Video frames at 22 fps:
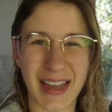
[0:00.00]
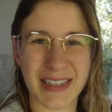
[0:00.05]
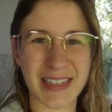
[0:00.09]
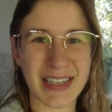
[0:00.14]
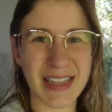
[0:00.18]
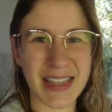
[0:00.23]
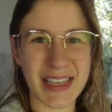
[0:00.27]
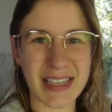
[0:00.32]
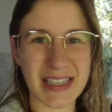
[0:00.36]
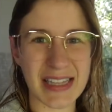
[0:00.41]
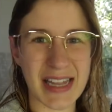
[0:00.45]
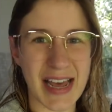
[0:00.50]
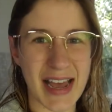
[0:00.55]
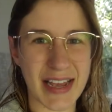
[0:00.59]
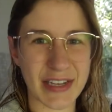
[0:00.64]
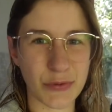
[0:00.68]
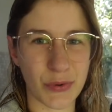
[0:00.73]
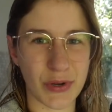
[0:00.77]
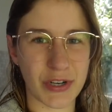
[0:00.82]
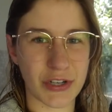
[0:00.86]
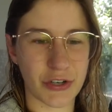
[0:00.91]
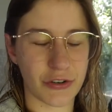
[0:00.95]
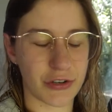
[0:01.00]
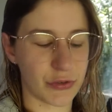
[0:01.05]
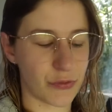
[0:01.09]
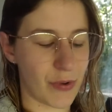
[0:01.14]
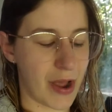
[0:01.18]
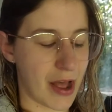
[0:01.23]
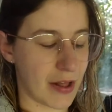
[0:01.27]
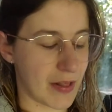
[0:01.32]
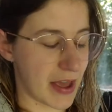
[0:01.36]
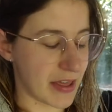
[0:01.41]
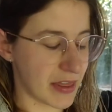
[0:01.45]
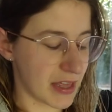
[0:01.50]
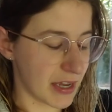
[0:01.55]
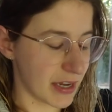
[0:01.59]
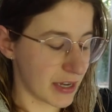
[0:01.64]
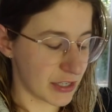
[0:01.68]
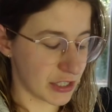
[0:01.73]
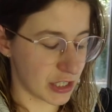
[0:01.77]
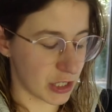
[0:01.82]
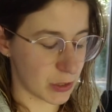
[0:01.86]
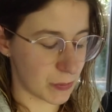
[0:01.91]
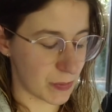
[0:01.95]
Did this last winter as well. I think
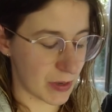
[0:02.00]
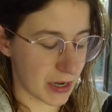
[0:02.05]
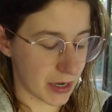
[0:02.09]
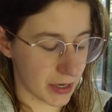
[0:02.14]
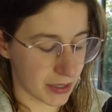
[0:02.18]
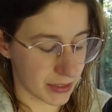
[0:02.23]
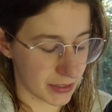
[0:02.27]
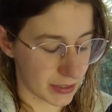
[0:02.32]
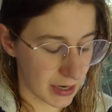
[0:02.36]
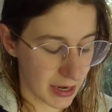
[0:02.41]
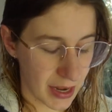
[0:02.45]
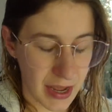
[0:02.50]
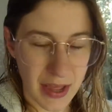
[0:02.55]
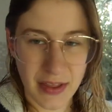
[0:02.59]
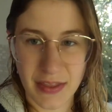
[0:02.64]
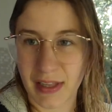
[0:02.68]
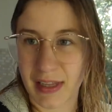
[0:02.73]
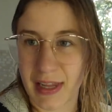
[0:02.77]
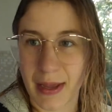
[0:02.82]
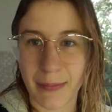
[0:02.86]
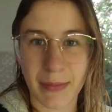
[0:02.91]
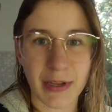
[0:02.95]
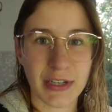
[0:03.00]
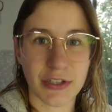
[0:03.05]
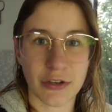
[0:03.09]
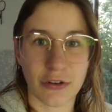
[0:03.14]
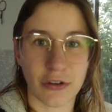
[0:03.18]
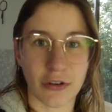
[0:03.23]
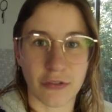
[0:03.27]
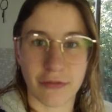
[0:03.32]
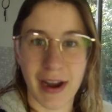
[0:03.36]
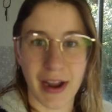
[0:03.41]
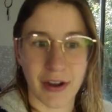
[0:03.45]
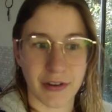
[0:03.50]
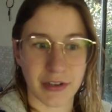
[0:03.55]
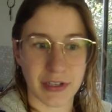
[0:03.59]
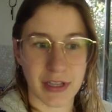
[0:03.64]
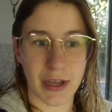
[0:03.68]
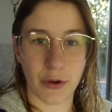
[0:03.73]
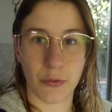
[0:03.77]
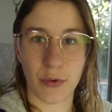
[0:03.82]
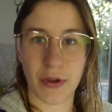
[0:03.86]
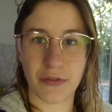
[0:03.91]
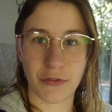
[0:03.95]
it's just because the lemons are around.
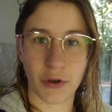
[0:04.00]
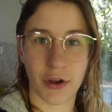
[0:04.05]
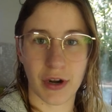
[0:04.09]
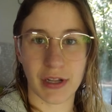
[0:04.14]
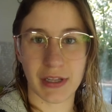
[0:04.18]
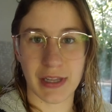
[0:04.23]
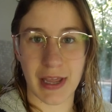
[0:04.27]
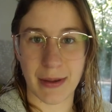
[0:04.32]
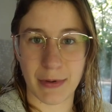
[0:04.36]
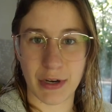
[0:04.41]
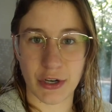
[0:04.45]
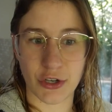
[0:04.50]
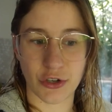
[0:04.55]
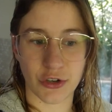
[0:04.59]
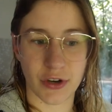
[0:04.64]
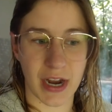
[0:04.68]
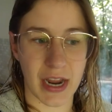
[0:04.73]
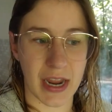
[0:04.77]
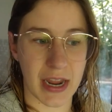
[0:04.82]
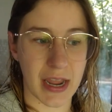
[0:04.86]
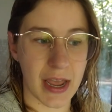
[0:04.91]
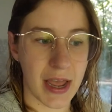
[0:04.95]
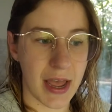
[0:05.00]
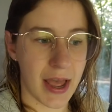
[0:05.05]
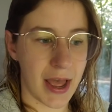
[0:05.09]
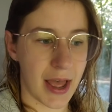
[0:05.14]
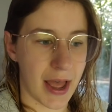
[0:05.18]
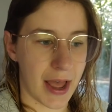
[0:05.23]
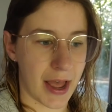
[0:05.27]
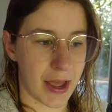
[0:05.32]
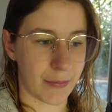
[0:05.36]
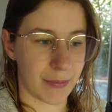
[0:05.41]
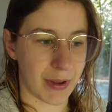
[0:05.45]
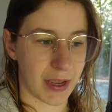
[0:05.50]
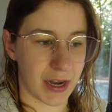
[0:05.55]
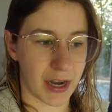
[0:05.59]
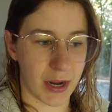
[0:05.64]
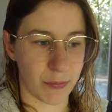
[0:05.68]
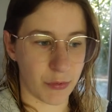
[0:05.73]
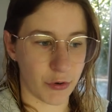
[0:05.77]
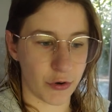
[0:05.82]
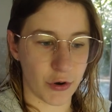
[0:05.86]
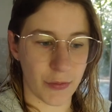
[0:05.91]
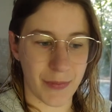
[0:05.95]
Like, we've got a lemon tree and I
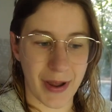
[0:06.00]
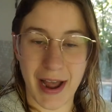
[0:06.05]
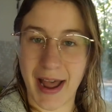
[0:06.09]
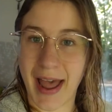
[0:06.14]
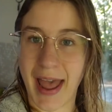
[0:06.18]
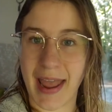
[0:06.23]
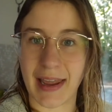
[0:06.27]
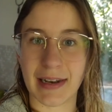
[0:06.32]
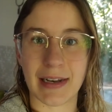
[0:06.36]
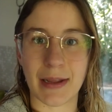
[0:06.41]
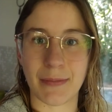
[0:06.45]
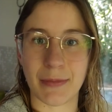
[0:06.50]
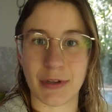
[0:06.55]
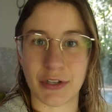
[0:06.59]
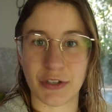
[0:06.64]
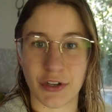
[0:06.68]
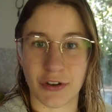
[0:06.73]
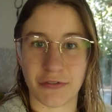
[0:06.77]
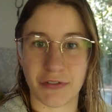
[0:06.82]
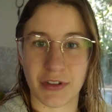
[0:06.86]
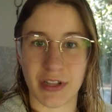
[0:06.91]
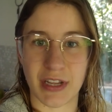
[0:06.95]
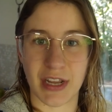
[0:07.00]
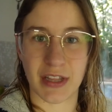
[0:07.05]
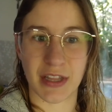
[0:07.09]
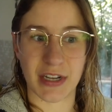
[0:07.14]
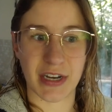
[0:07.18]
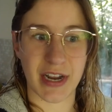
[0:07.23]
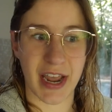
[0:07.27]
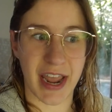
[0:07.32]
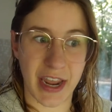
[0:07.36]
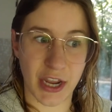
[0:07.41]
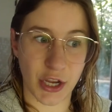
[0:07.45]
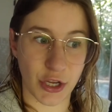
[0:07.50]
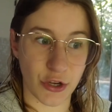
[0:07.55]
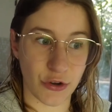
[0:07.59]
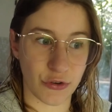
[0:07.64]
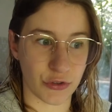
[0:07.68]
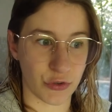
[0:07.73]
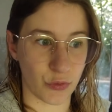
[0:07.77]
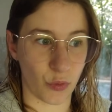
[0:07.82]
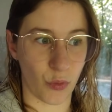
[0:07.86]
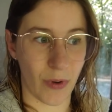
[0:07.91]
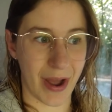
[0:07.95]
pulled about 8 lemons off it the other day,
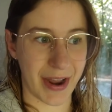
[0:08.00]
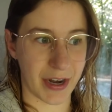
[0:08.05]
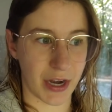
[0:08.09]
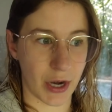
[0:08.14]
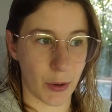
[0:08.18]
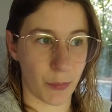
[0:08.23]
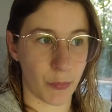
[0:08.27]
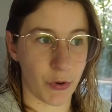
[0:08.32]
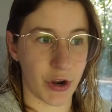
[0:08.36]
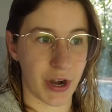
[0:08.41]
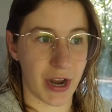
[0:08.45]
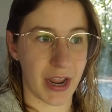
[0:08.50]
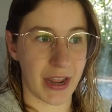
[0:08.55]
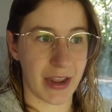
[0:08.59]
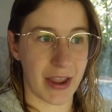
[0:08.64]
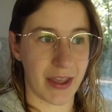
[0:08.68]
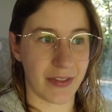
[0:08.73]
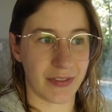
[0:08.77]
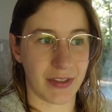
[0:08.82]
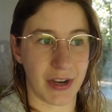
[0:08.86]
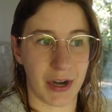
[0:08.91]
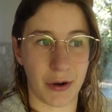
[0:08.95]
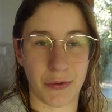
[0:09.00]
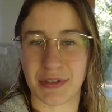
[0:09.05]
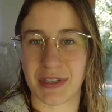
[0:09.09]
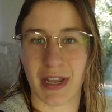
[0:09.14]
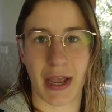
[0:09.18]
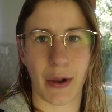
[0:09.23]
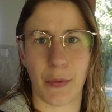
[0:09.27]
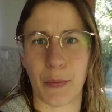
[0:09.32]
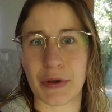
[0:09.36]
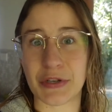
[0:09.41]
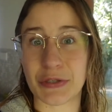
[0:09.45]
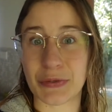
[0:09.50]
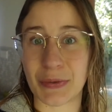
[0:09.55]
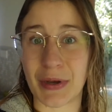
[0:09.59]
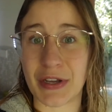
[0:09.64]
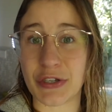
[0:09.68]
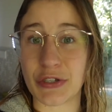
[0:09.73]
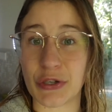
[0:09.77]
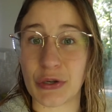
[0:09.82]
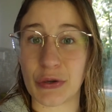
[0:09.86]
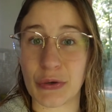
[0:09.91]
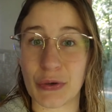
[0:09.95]
used one in a pudding, and then I was like, what do I
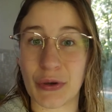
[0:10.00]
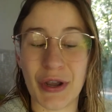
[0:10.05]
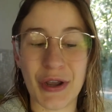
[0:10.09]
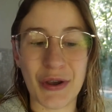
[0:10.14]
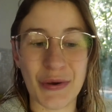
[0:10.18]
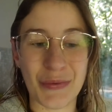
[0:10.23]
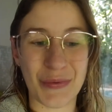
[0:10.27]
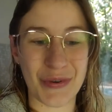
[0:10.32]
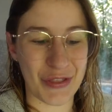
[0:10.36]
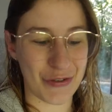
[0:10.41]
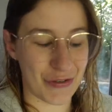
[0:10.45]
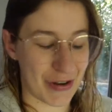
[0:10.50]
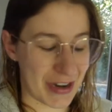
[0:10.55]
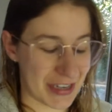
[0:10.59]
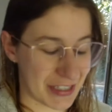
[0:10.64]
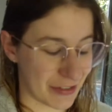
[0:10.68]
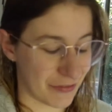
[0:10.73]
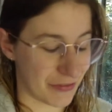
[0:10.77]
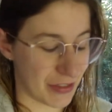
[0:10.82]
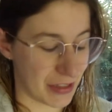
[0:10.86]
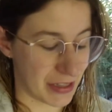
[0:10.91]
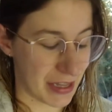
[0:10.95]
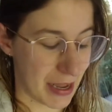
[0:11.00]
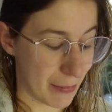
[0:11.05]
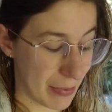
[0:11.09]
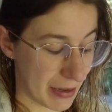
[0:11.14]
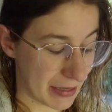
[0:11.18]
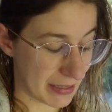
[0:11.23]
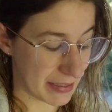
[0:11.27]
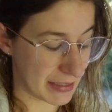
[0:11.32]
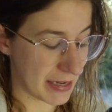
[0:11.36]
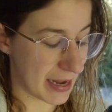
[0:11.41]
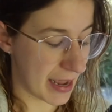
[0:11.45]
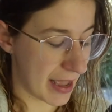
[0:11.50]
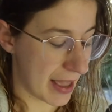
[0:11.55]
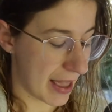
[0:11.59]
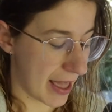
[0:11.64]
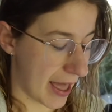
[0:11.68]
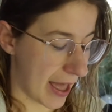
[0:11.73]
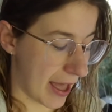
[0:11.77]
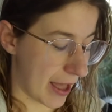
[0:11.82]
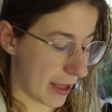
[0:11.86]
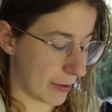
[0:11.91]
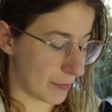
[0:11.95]
do with the rest of the lemons?
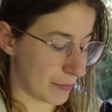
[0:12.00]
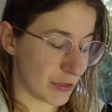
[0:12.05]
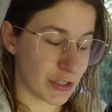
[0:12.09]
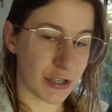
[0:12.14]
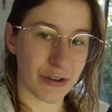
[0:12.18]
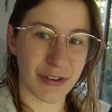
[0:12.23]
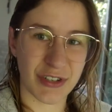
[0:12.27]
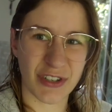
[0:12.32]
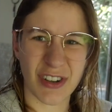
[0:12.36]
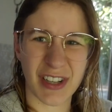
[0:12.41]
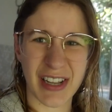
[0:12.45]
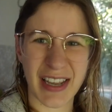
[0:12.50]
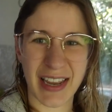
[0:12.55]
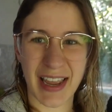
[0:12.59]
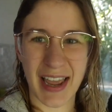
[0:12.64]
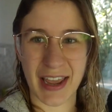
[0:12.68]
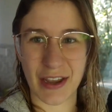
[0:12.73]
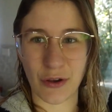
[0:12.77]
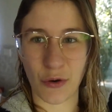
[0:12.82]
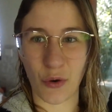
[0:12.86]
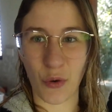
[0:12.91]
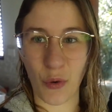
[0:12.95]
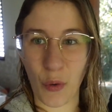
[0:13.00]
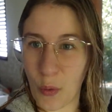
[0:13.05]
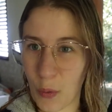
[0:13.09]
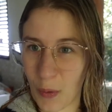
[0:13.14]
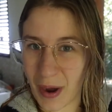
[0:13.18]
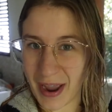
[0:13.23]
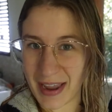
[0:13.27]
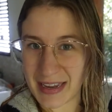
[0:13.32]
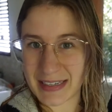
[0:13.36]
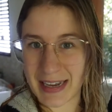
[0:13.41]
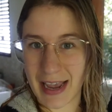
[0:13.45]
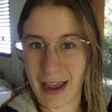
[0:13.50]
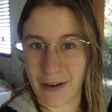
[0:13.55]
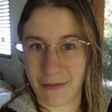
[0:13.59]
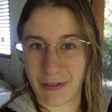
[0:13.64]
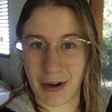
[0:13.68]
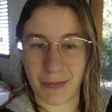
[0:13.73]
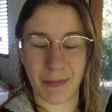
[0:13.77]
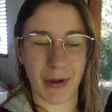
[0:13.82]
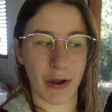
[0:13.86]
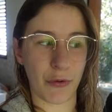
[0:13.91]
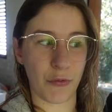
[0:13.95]
So it's not like I always have
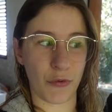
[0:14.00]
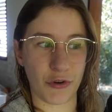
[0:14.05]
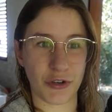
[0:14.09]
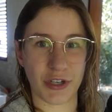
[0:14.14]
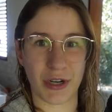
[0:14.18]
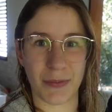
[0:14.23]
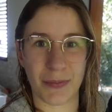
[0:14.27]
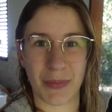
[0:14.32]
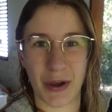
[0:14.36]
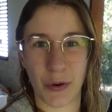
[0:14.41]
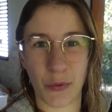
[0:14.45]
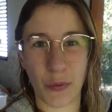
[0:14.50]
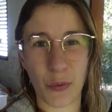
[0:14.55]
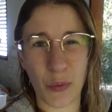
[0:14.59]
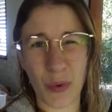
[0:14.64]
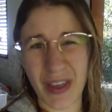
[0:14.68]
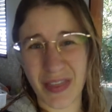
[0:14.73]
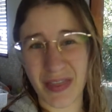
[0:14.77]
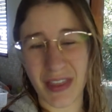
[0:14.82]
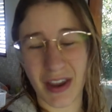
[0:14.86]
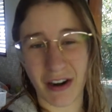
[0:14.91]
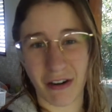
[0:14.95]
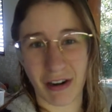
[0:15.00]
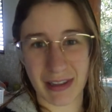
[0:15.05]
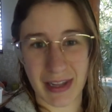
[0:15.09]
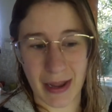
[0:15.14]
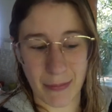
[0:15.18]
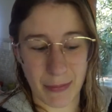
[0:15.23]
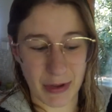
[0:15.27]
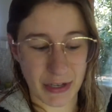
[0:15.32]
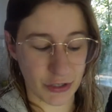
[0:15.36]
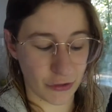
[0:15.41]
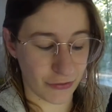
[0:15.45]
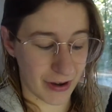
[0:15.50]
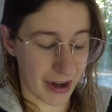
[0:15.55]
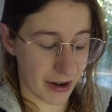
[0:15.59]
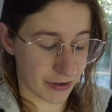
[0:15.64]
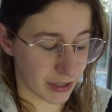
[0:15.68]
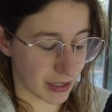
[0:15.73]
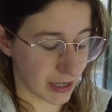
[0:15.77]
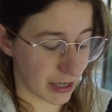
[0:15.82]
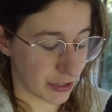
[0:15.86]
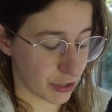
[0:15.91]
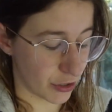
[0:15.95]
it in my water, but when there are lemons
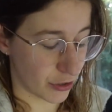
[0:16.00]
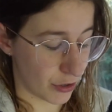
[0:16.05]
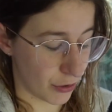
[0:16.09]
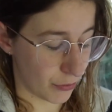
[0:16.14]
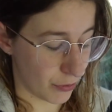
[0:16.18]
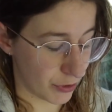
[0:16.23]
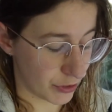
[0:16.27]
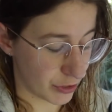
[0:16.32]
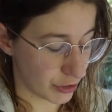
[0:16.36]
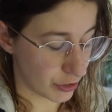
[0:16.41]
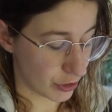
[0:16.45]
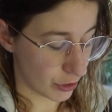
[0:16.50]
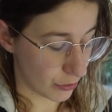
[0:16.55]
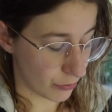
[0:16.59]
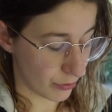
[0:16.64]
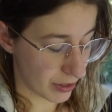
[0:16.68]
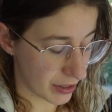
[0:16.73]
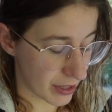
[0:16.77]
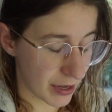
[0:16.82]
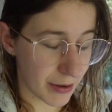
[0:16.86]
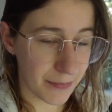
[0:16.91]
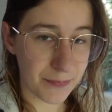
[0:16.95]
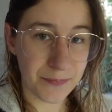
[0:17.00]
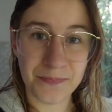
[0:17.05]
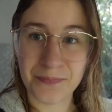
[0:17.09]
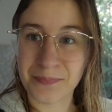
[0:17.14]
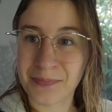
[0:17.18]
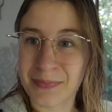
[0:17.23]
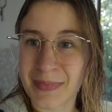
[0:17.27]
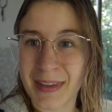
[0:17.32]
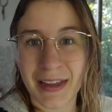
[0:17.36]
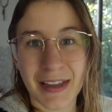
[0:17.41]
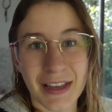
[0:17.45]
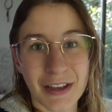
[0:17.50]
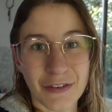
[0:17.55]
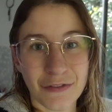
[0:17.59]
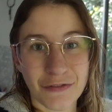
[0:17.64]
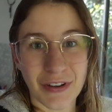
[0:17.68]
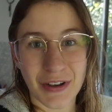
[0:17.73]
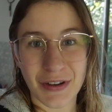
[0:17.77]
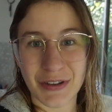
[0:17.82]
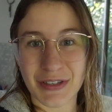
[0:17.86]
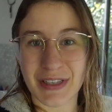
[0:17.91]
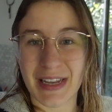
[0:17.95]
around and I don't know what to do with them,
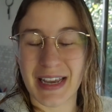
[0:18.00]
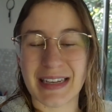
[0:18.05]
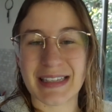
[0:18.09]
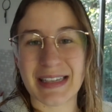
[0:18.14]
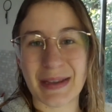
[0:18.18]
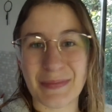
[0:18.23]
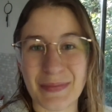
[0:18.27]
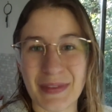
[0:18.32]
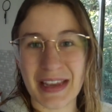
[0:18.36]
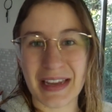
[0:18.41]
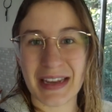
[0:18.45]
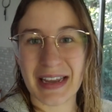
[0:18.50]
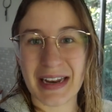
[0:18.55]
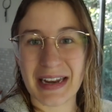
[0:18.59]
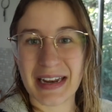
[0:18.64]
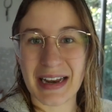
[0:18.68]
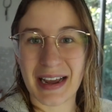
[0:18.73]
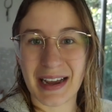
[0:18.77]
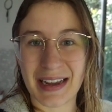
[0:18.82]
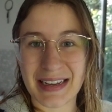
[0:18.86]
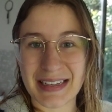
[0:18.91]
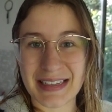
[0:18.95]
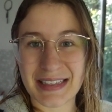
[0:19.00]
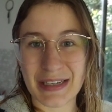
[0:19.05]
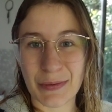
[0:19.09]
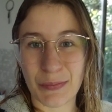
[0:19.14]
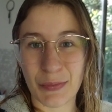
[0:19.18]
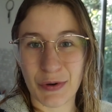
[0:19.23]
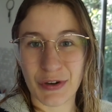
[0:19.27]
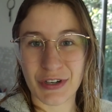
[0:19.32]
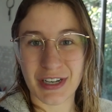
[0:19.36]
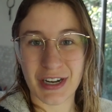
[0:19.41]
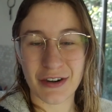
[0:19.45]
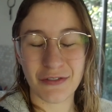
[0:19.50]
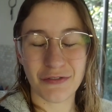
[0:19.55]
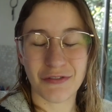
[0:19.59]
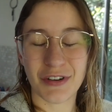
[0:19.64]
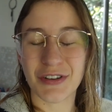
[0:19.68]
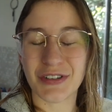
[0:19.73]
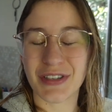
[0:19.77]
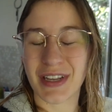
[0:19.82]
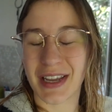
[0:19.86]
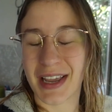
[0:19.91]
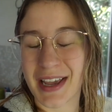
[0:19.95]
feels like something nice to put in,
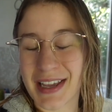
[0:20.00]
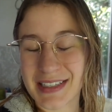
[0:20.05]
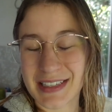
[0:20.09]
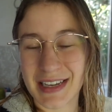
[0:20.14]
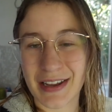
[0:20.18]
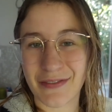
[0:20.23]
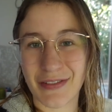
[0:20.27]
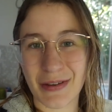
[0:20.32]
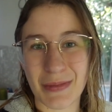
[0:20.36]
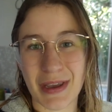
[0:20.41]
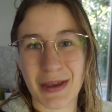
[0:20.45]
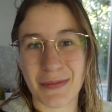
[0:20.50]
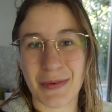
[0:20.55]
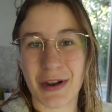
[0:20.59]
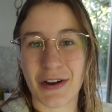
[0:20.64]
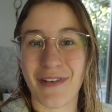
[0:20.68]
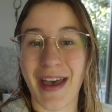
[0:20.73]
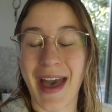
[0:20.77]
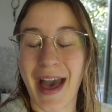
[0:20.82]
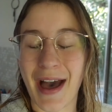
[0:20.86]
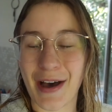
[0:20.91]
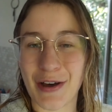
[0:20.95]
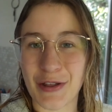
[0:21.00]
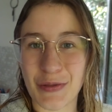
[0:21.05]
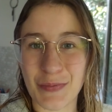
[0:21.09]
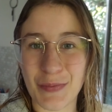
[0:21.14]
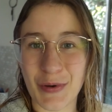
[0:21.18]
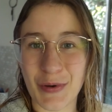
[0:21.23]
feels like it's giving me a bit of a health